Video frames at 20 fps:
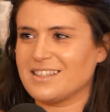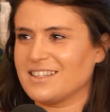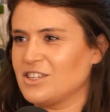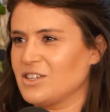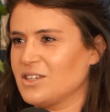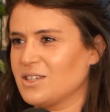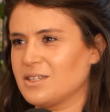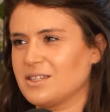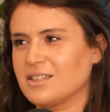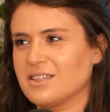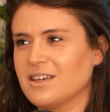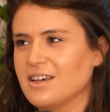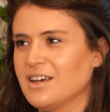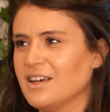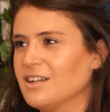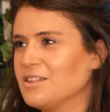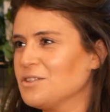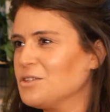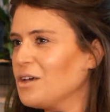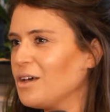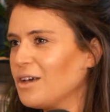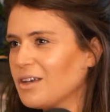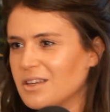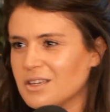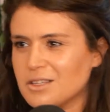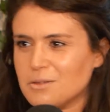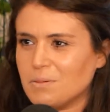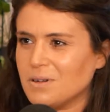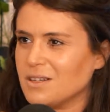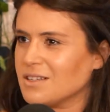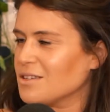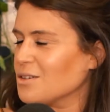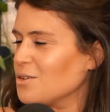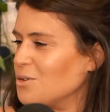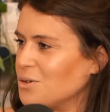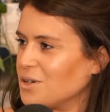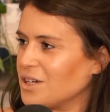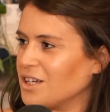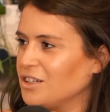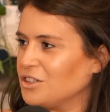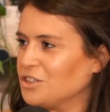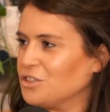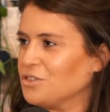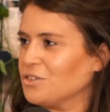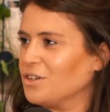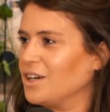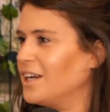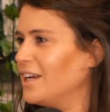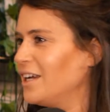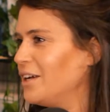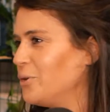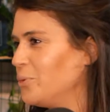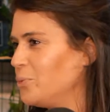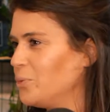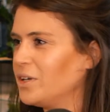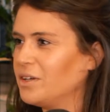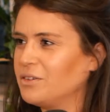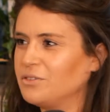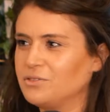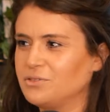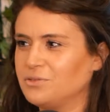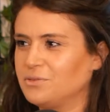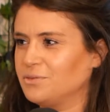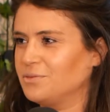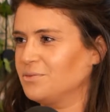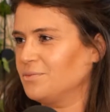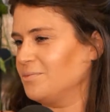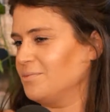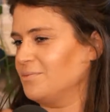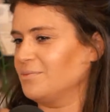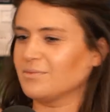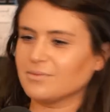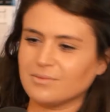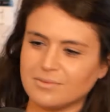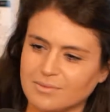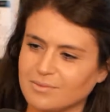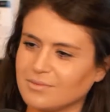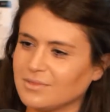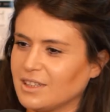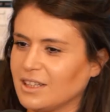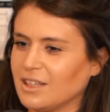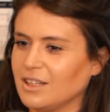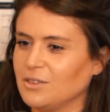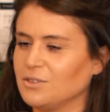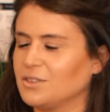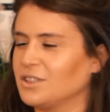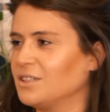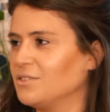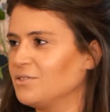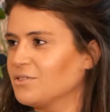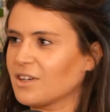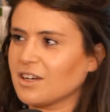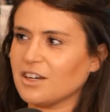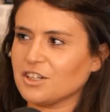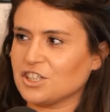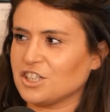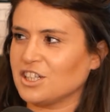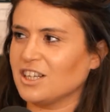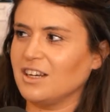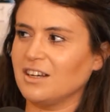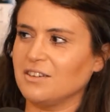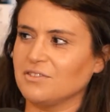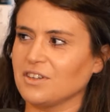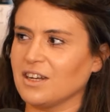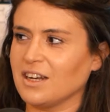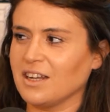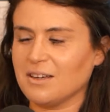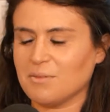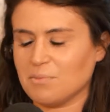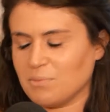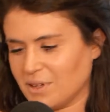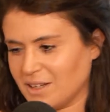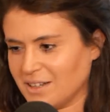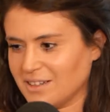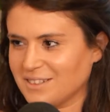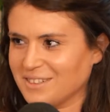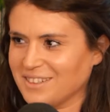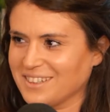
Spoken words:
just Turkey's political history with loads of gushy love in it, but